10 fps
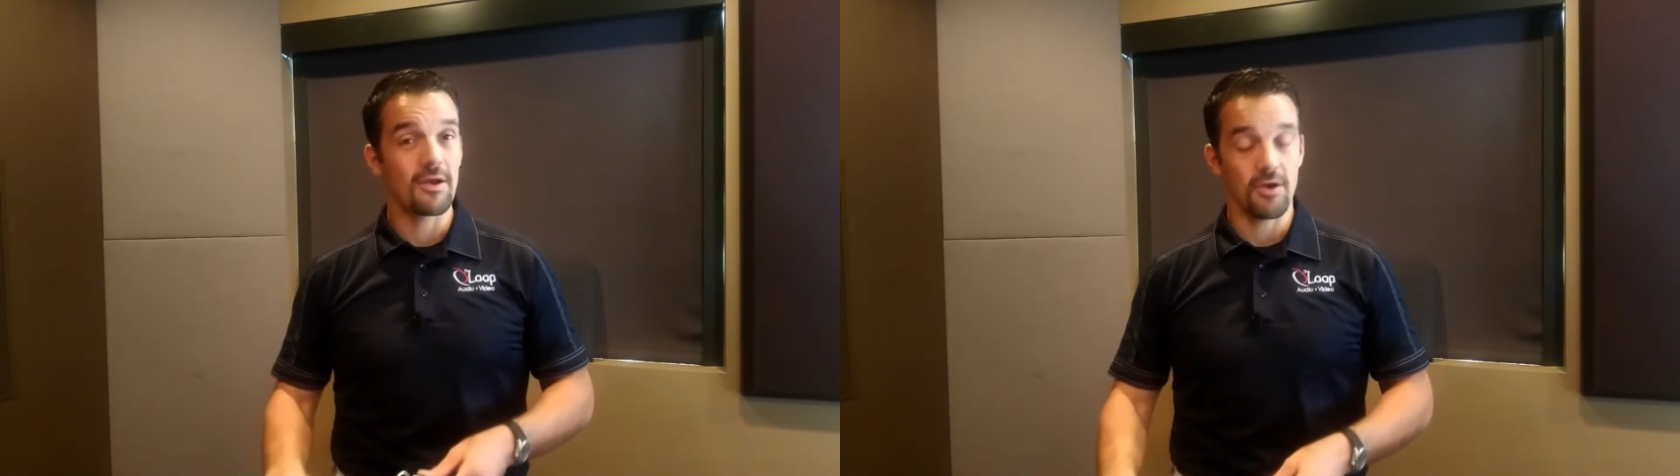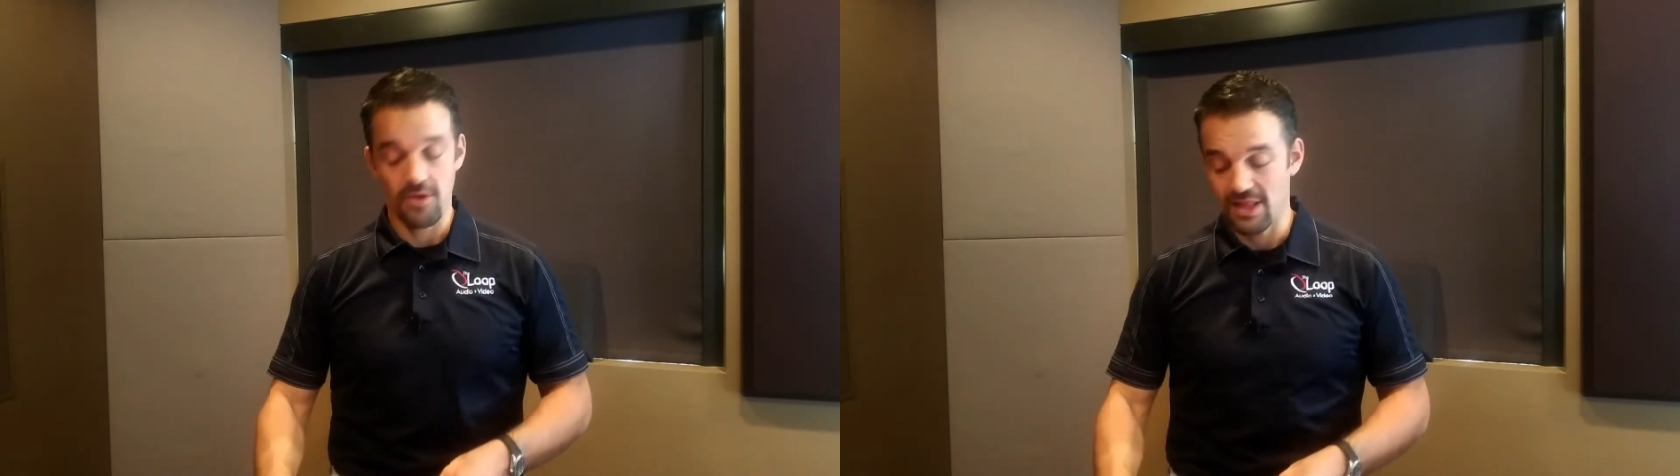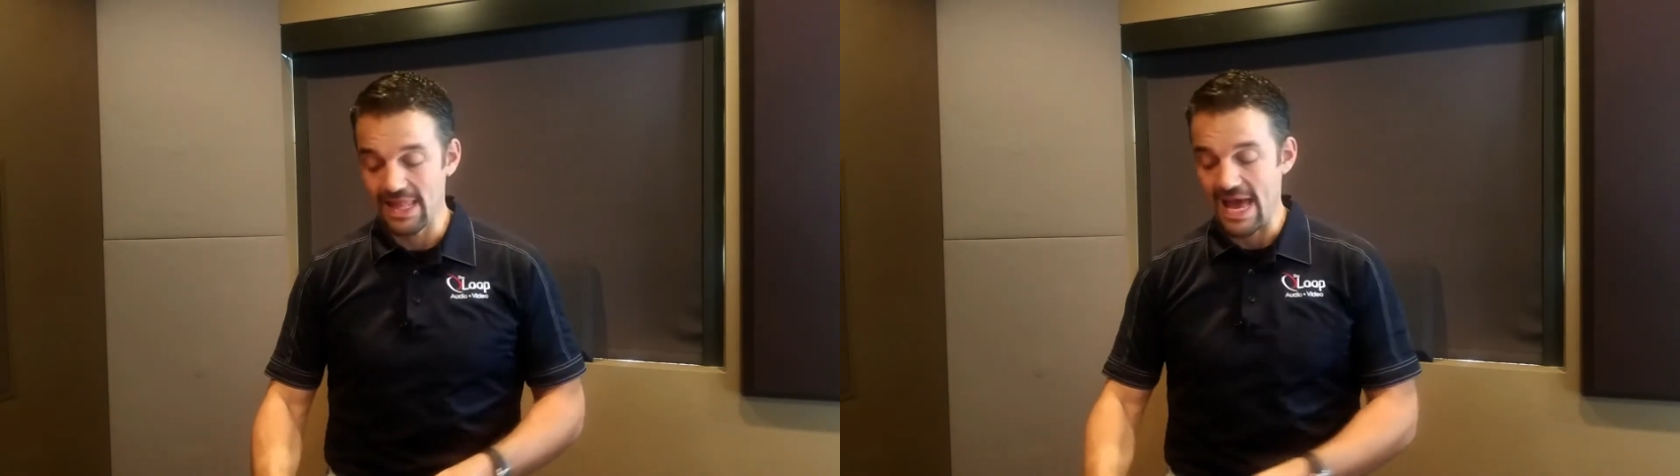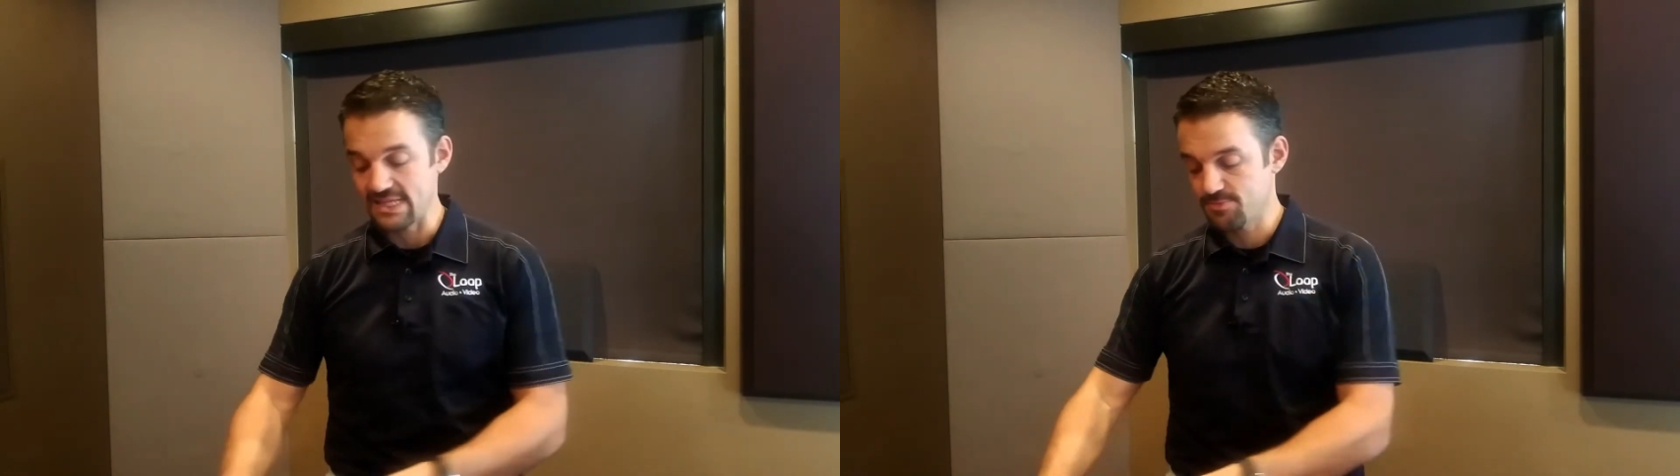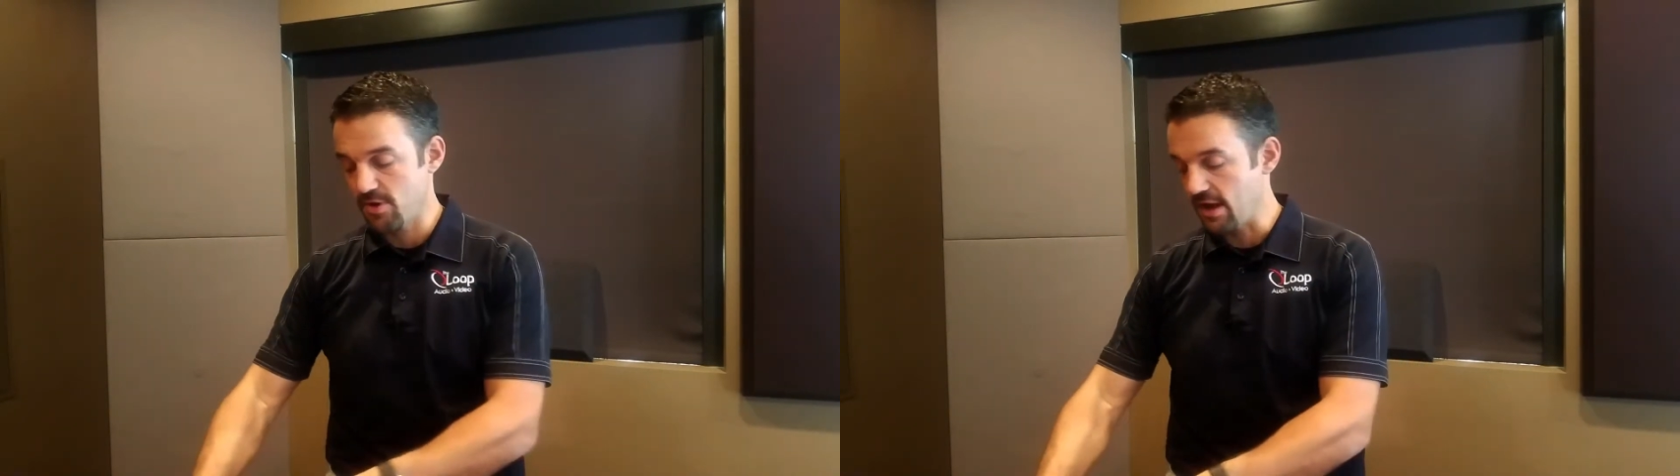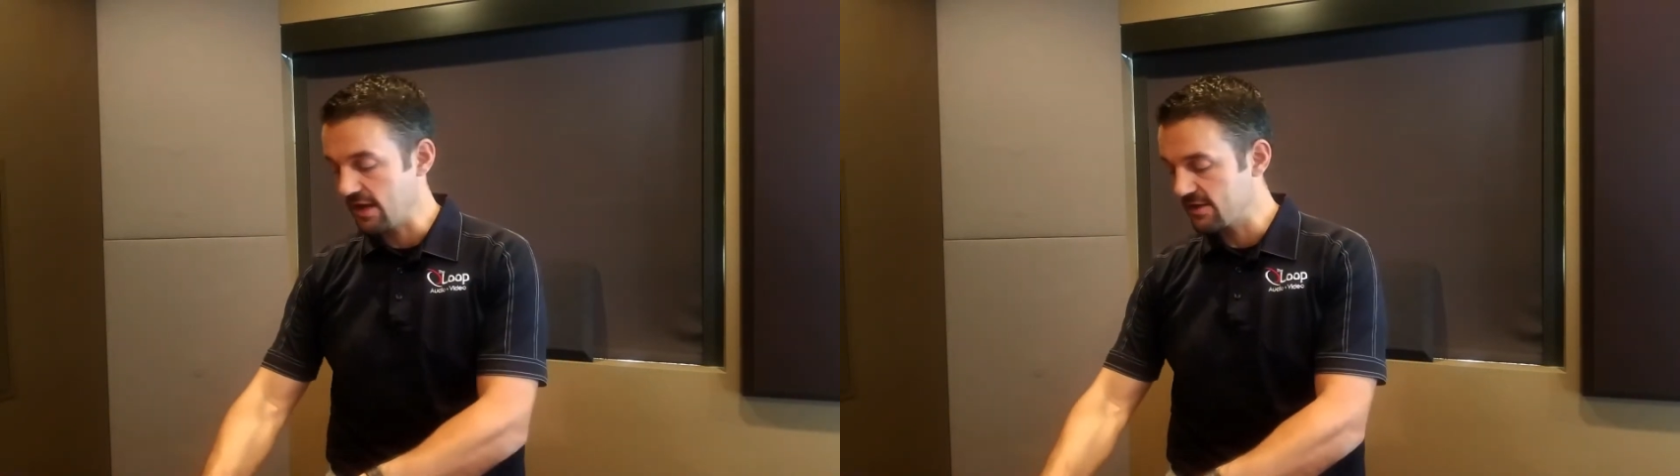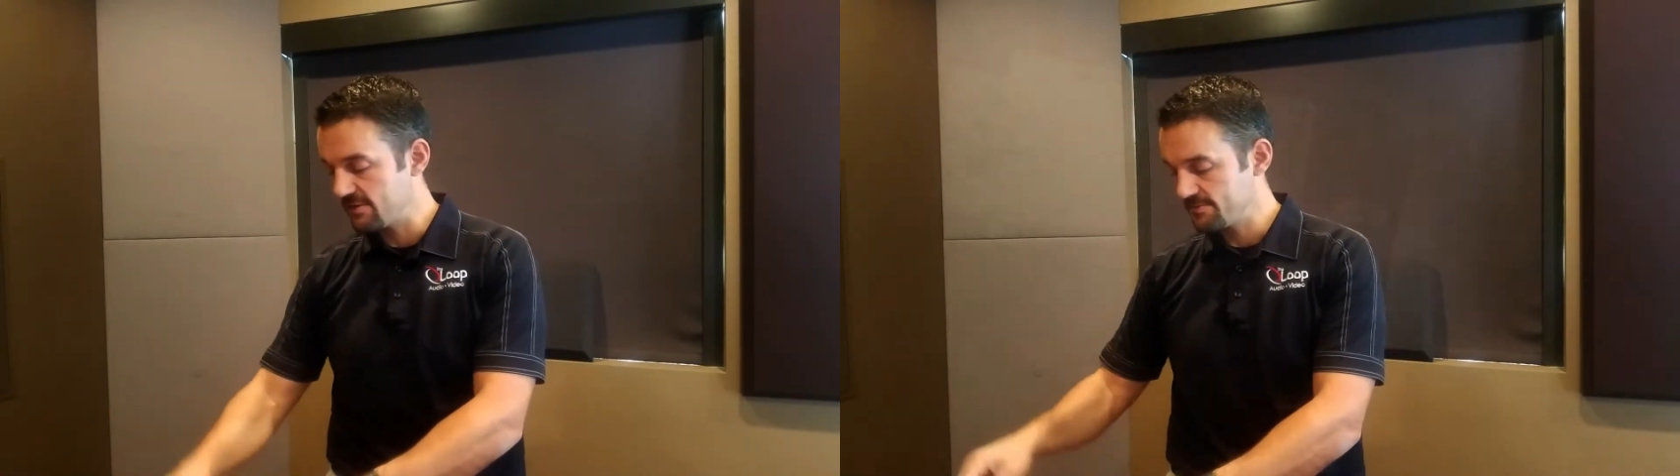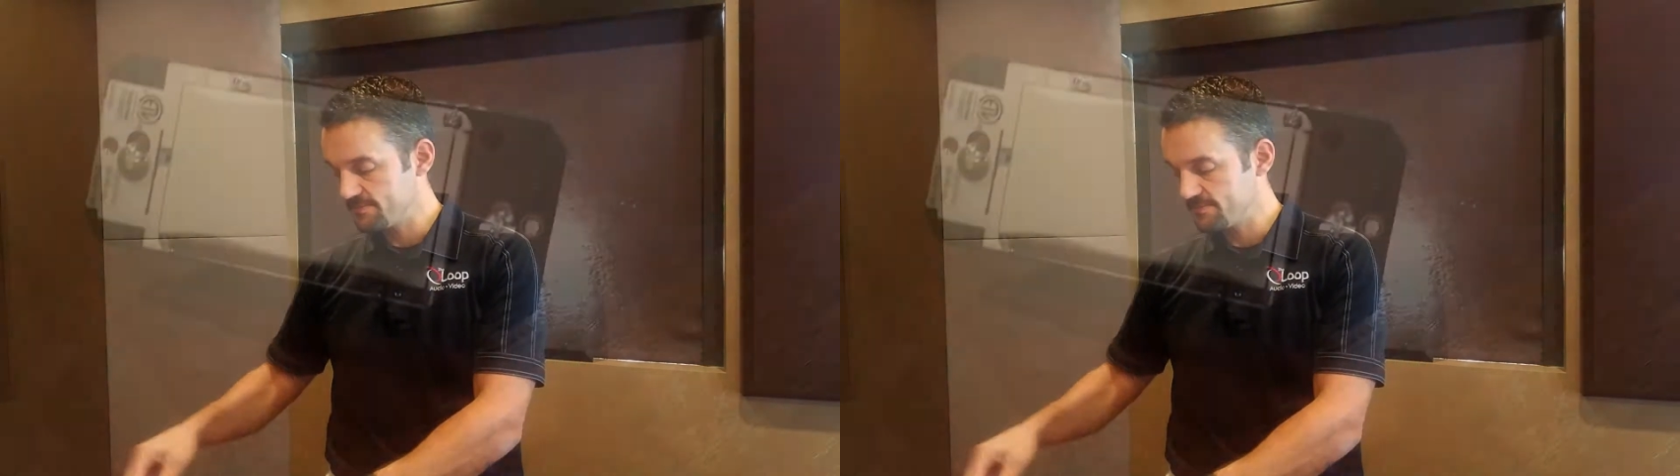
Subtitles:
going to go to the last product.